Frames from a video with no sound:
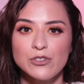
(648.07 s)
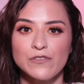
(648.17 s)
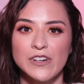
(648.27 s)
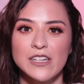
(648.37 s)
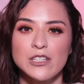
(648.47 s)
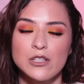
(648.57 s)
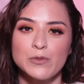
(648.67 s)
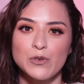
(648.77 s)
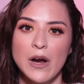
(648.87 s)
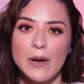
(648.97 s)
Don't forget to
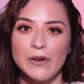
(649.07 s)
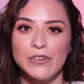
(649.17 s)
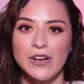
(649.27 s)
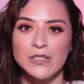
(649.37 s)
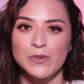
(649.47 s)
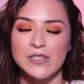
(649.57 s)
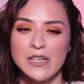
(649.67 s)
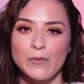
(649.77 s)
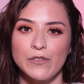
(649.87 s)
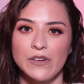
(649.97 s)
subscribe if you guys want to see
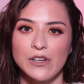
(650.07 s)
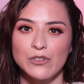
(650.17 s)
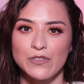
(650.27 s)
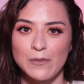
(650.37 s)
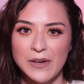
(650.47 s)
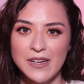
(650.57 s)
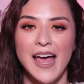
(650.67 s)
more videos from me.